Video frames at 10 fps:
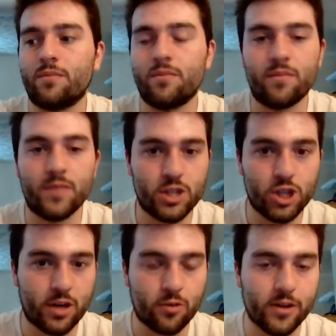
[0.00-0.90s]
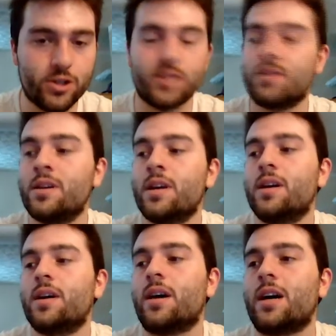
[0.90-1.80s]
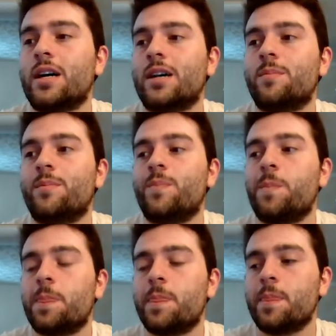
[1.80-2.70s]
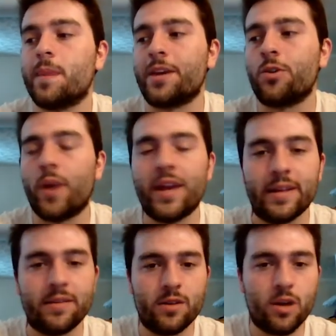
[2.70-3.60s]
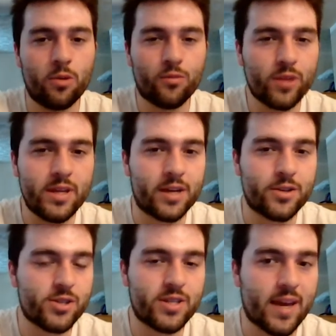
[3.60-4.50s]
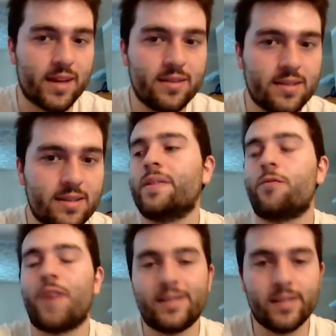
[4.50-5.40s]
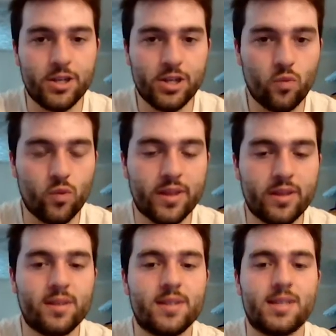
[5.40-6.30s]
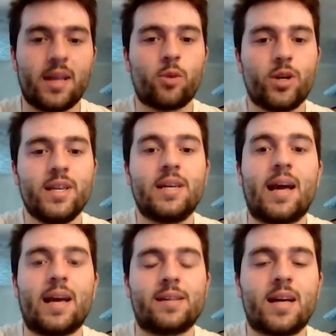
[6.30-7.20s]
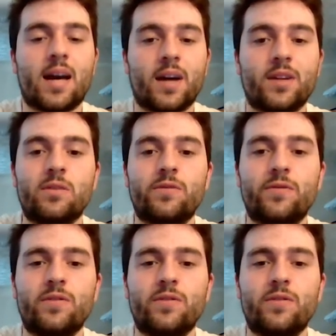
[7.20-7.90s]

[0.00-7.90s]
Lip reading: this generation, in a way that no one really understands. The fascination with celebrity has kind of